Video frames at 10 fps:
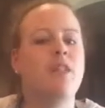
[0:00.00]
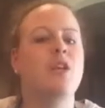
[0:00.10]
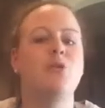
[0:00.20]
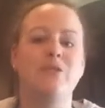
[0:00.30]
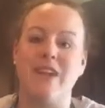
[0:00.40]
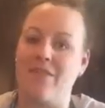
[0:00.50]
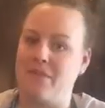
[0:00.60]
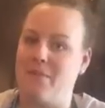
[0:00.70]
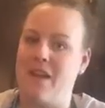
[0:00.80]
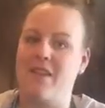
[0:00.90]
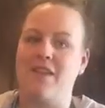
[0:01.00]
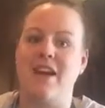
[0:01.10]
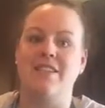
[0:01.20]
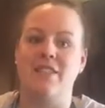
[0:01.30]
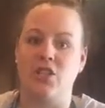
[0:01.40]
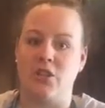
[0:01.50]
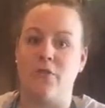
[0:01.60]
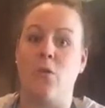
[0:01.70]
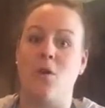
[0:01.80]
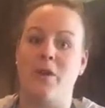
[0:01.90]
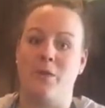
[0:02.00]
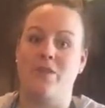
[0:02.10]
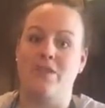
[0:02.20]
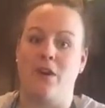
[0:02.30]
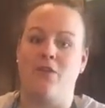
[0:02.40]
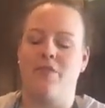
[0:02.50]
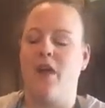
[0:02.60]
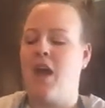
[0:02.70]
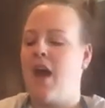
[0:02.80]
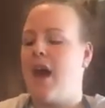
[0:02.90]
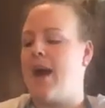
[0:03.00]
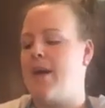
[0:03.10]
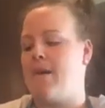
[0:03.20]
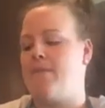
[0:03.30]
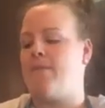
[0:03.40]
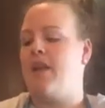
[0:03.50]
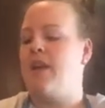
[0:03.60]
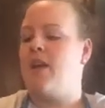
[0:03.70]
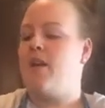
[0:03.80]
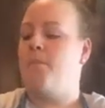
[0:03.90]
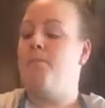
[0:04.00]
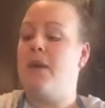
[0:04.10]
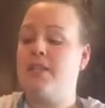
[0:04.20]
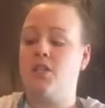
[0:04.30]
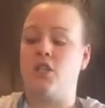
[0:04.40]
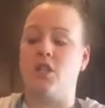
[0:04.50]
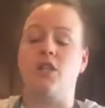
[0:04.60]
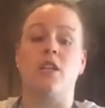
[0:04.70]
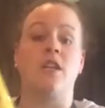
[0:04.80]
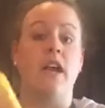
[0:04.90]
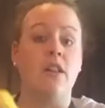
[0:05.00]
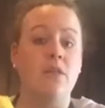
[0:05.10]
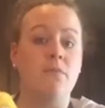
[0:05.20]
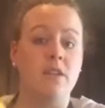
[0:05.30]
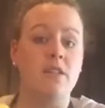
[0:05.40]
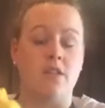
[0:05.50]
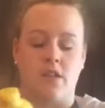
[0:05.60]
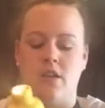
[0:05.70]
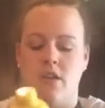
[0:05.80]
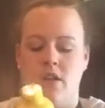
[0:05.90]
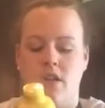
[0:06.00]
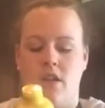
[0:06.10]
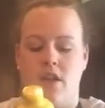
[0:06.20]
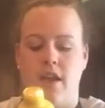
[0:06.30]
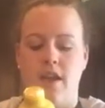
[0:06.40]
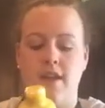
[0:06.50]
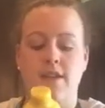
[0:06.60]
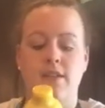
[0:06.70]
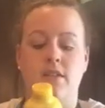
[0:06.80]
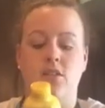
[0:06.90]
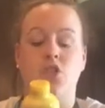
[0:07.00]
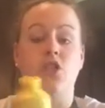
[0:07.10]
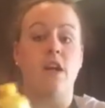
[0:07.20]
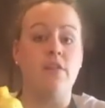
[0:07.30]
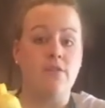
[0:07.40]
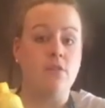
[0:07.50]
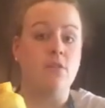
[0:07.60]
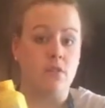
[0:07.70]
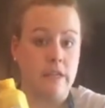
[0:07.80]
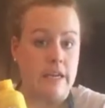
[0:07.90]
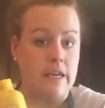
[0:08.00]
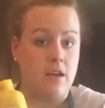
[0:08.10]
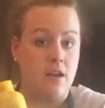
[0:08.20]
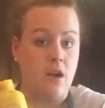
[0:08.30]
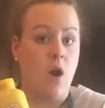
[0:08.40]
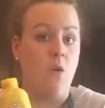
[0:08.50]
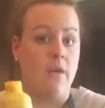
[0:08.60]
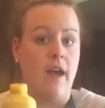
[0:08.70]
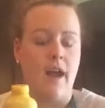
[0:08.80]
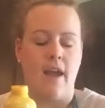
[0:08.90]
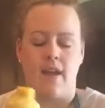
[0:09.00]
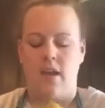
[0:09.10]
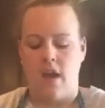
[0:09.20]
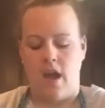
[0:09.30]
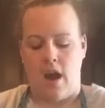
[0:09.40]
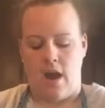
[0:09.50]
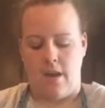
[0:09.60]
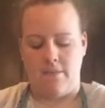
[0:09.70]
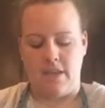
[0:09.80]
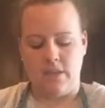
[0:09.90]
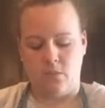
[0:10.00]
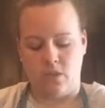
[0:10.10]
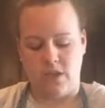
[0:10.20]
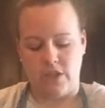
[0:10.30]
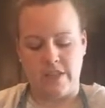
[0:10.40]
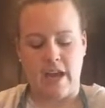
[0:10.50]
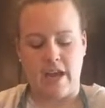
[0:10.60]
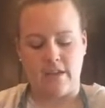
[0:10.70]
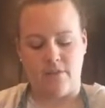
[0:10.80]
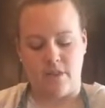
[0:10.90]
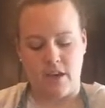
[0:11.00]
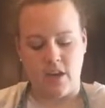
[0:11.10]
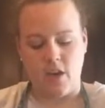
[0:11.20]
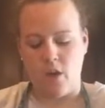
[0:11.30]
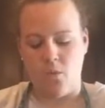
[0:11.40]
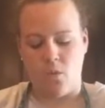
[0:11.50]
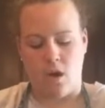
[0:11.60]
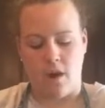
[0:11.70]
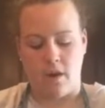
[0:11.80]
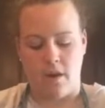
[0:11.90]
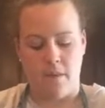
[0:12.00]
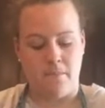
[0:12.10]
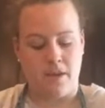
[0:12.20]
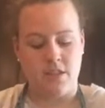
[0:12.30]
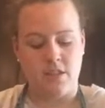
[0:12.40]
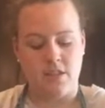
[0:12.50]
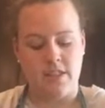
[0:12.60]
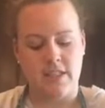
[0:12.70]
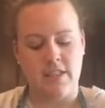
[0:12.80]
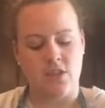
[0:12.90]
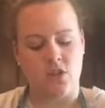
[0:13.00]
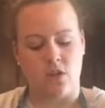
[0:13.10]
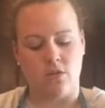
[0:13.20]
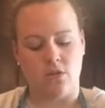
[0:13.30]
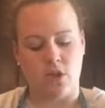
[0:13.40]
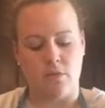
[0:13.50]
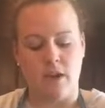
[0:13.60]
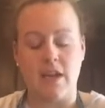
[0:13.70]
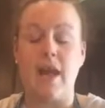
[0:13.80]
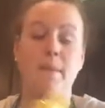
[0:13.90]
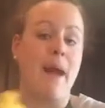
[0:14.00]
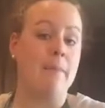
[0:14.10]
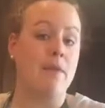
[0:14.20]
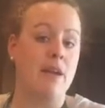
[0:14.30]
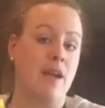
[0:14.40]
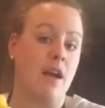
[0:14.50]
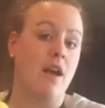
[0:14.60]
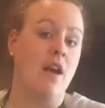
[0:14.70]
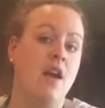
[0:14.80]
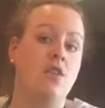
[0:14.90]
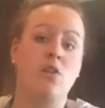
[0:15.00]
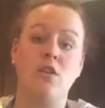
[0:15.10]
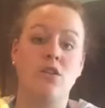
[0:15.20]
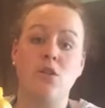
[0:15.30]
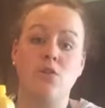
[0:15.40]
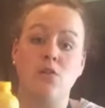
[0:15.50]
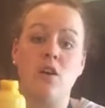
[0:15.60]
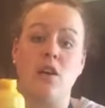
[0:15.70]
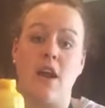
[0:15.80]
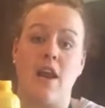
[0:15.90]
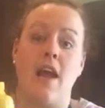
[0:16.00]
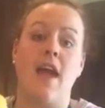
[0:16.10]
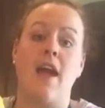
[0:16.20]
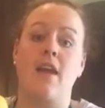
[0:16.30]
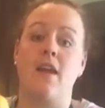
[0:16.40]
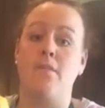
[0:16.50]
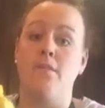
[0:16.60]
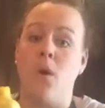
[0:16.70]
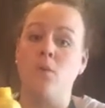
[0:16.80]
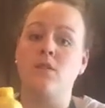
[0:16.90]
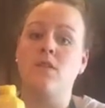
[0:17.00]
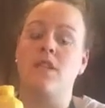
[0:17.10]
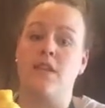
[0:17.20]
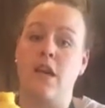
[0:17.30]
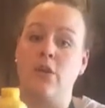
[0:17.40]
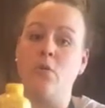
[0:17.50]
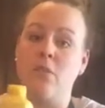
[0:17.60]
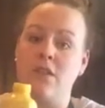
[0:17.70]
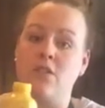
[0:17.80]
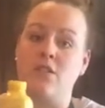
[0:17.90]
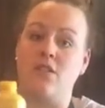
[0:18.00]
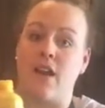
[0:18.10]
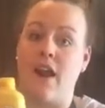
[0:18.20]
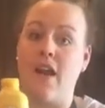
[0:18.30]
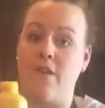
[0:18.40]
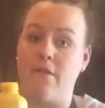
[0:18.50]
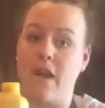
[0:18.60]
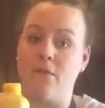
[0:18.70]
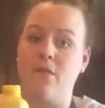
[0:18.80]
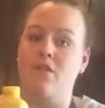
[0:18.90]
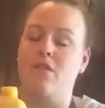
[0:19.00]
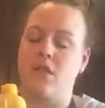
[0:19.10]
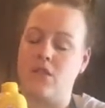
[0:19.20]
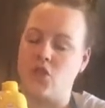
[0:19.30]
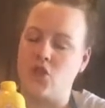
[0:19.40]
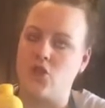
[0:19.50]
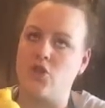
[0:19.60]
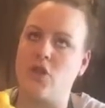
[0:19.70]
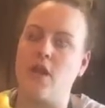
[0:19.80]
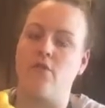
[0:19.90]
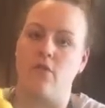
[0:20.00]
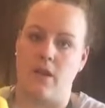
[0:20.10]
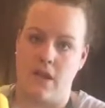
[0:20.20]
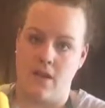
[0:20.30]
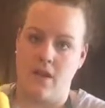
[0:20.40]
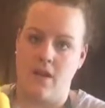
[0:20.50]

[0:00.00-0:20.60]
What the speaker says: You just have to make that decision for yourself. Mustard, yellow mustard, is generally okay. This one just has vinegar, water, mustard seed, salt, turmeric, and paprika. So there's no sugar in it. And in most yellow mustards that I have found, there's generally